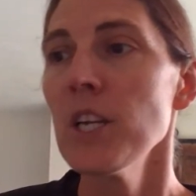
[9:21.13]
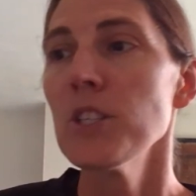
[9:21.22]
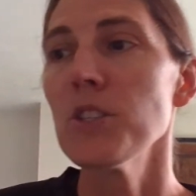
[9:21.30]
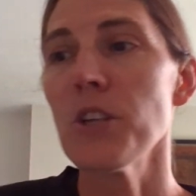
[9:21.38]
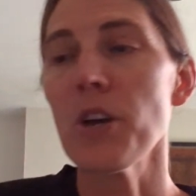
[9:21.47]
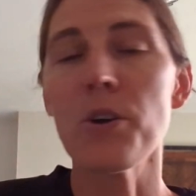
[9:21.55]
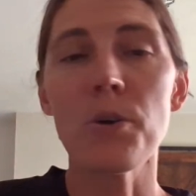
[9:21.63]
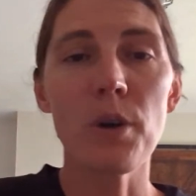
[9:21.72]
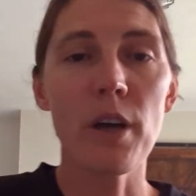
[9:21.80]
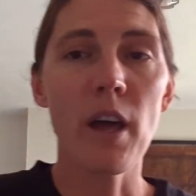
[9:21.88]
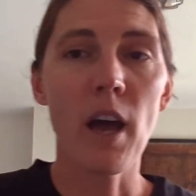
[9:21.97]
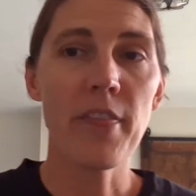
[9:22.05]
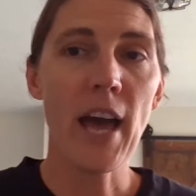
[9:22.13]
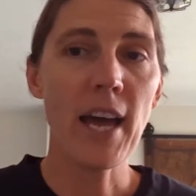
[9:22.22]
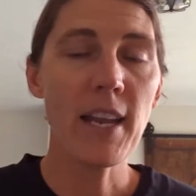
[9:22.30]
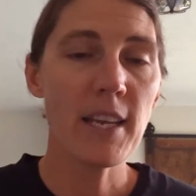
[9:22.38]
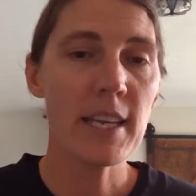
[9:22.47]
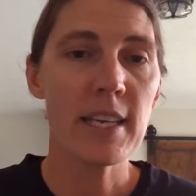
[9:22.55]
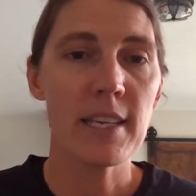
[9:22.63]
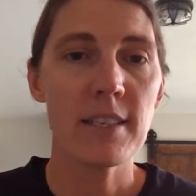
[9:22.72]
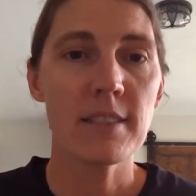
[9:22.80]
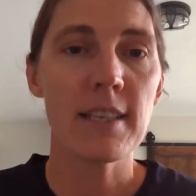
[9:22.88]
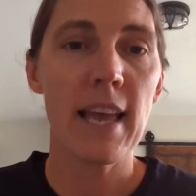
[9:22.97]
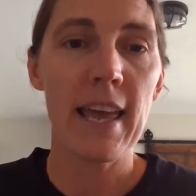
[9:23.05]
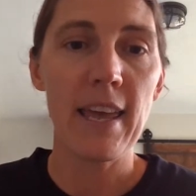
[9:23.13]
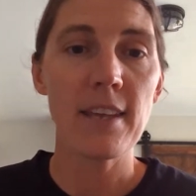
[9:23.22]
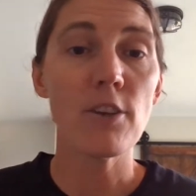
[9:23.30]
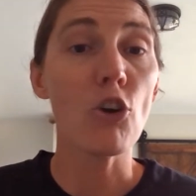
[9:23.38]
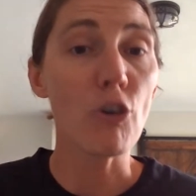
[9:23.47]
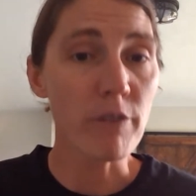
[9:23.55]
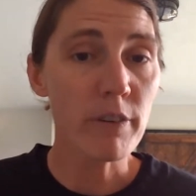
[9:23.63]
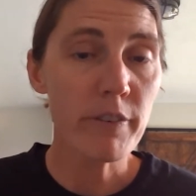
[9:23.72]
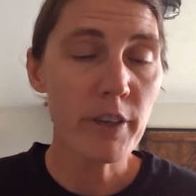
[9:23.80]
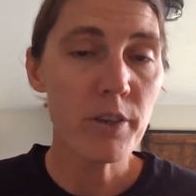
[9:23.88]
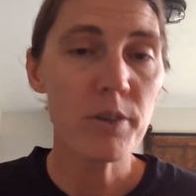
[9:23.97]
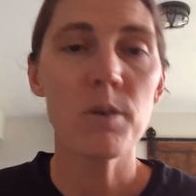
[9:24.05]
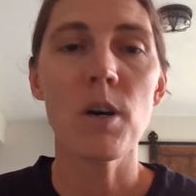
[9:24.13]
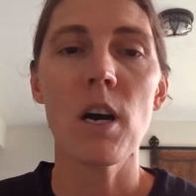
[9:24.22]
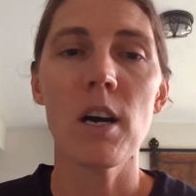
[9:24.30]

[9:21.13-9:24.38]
So that is an overview